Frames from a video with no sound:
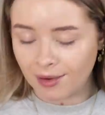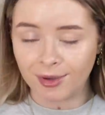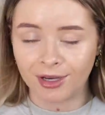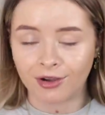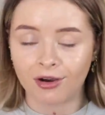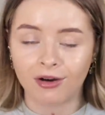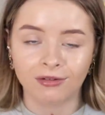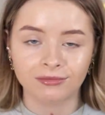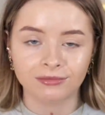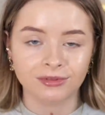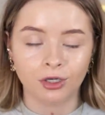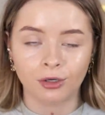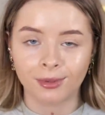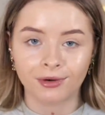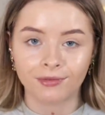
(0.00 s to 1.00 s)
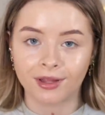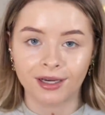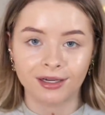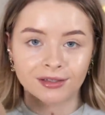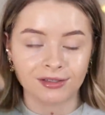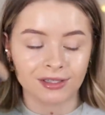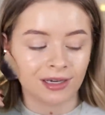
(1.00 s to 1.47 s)
I mean, I can't comment on
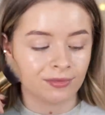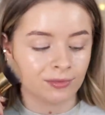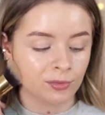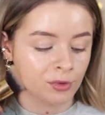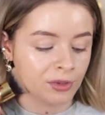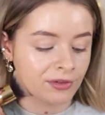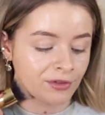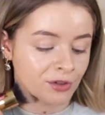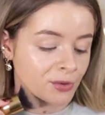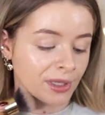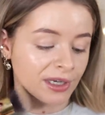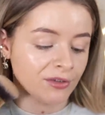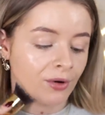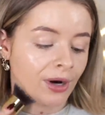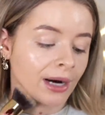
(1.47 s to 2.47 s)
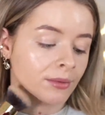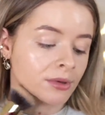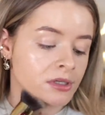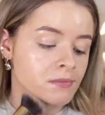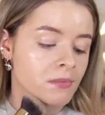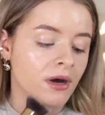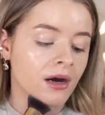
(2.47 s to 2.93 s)
that because I haven't worn it for 24
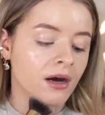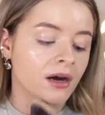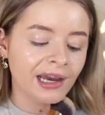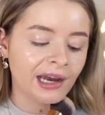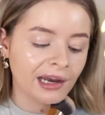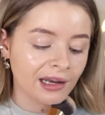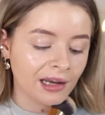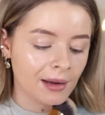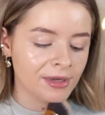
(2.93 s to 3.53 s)
hours, but yeah.